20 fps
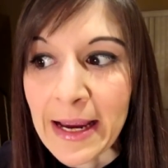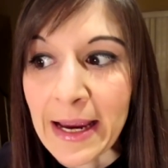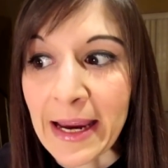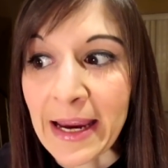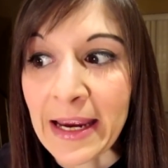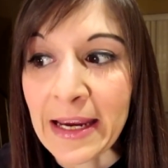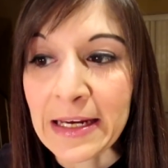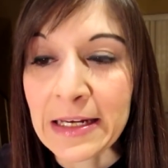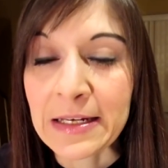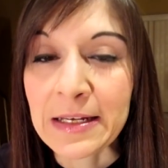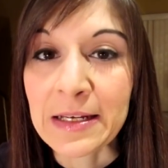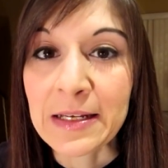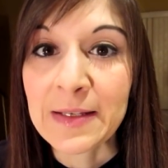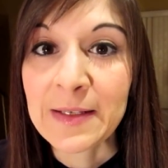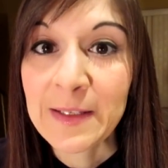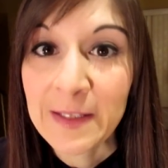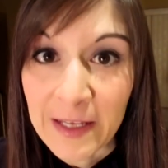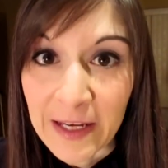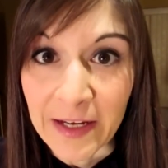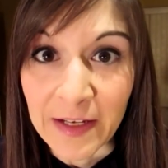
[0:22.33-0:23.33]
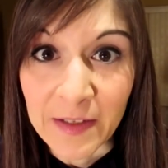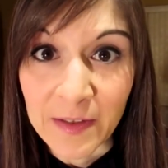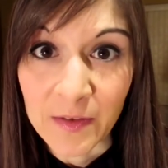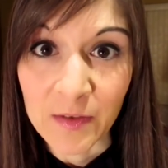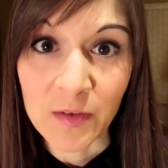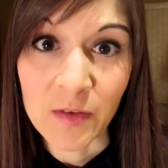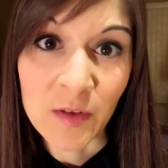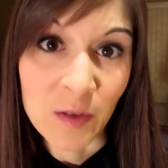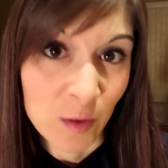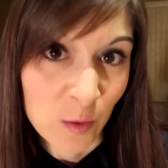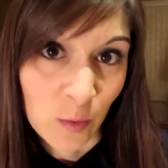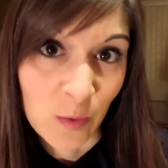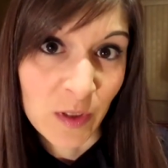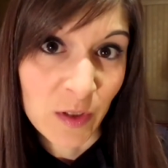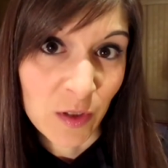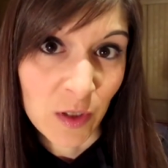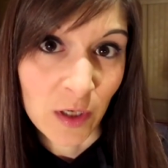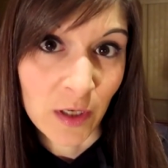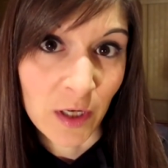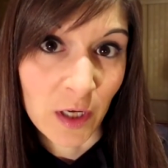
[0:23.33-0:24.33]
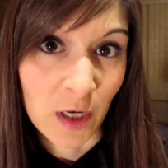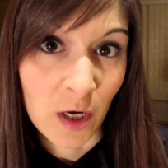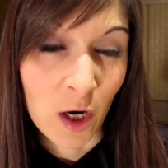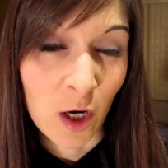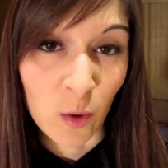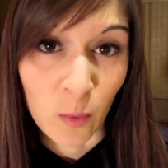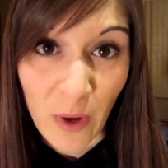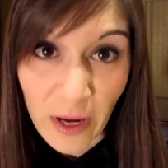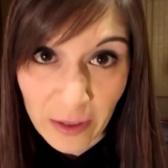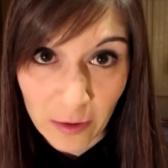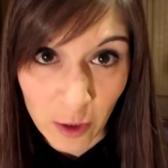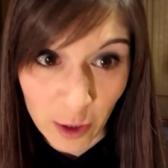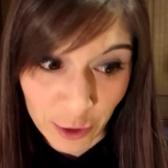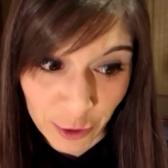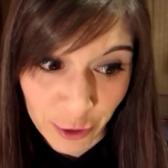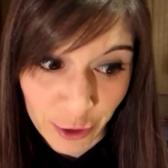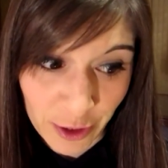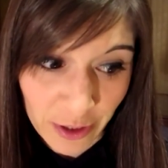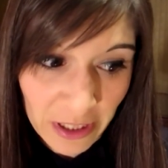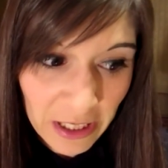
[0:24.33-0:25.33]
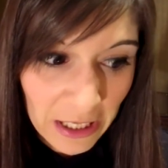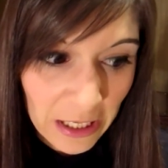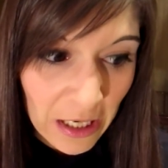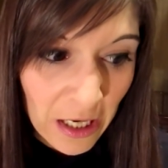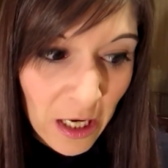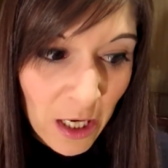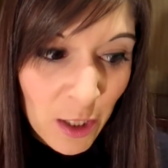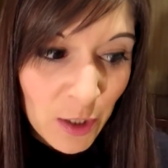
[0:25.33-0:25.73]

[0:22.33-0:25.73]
and six since we started our weight loss journey.